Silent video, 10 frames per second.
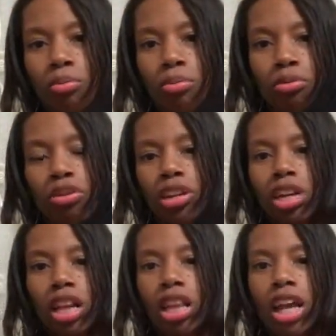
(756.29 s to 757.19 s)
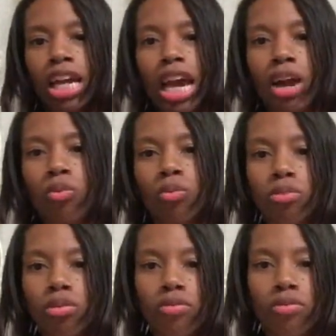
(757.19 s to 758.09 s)
Pretty. I like how
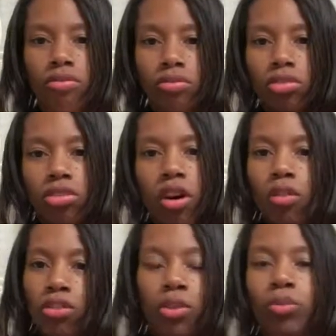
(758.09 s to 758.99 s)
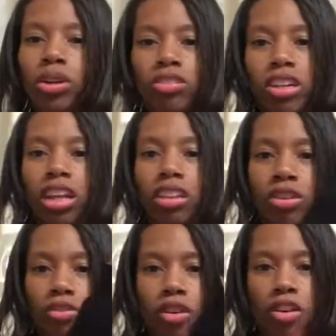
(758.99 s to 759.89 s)
soft it was and I
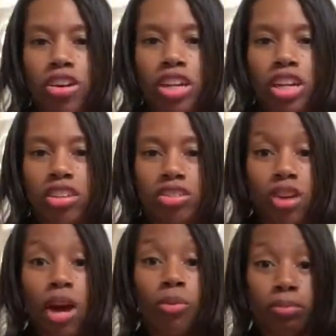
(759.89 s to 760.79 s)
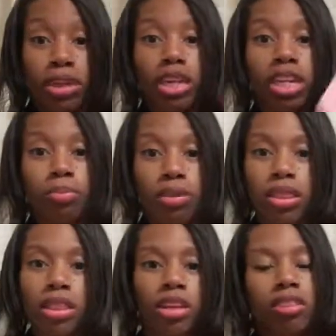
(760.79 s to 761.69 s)
love cardigans. So I will be
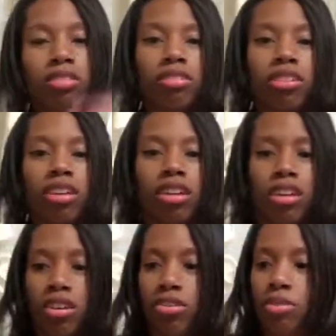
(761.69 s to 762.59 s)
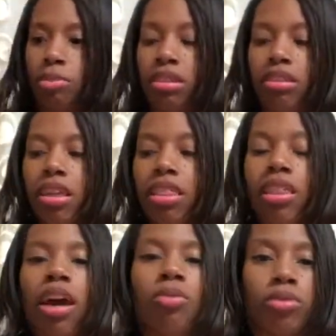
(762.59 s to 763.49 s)
keeping this. So I'm going to set
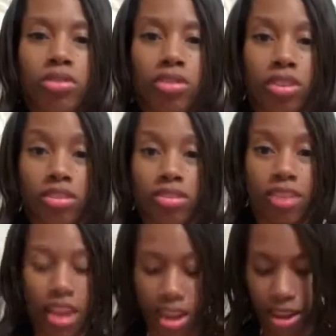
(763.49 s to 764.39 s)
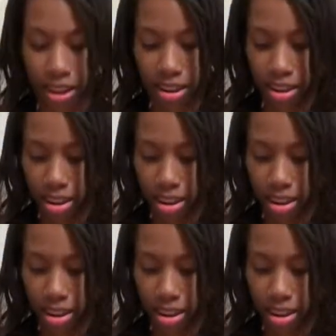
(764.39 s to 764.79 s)
that one to the side.